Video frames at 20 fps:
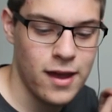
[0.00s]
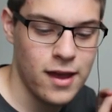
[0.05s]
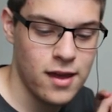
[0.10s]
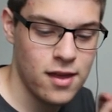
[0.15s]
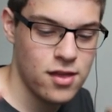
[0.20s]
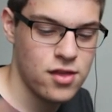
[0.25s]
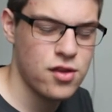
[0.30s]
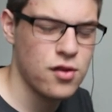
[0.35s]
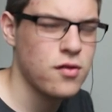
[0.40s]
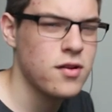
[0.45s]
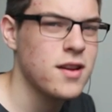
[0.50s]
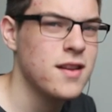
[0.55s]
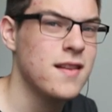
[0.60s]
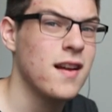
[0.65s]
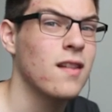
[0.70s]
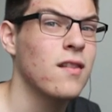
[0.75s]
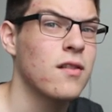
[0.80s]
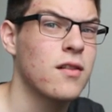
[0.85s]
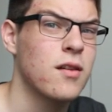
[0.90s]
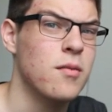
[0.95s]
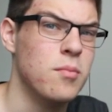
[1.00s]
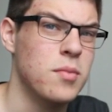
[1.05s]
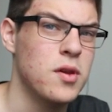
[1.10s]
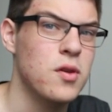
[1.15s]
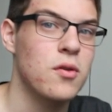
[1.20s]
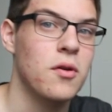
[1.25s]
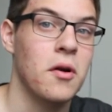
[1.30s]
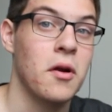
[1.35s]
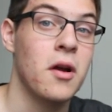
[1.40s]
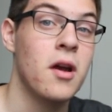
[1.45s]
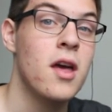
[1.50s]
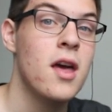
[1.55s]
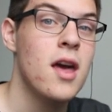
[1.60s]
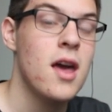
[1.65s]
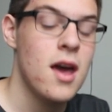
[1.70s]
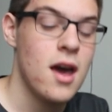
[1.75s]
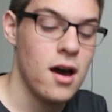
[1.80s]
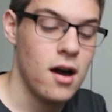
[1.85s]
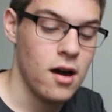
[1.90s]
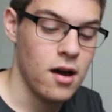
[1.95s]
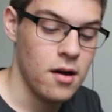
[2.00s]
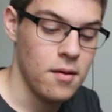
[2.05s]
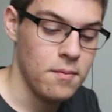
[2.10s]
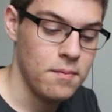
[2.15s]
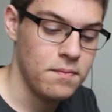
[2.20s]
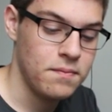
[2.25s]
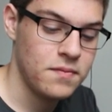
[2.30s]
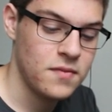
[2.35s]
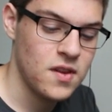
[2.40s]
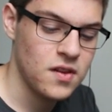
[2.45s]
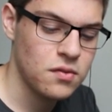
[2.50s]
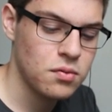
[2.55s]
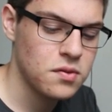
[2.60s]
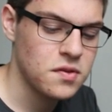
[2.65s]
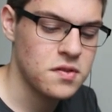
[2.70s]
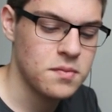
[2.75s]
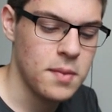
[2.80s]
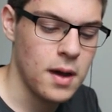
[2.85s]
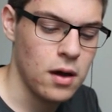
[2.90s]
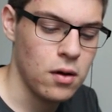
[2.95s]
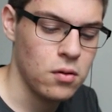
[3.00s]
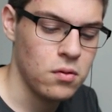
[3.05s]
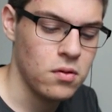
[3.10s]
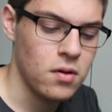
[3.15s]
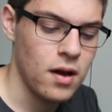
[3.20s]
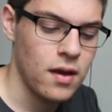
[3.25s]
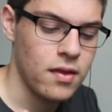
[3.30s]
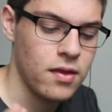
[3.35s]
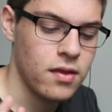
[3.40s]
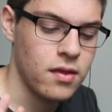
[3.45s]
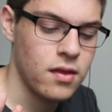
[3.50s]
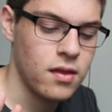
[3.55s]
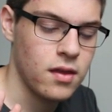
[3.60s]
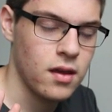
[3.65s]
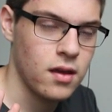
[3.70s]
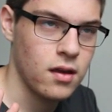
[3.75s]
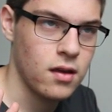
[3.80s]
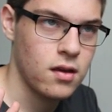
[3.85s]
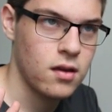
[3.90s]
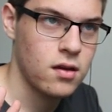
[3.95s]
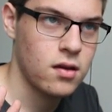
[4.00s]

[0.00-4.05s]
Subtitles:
a $30 computer, this one's about, I think,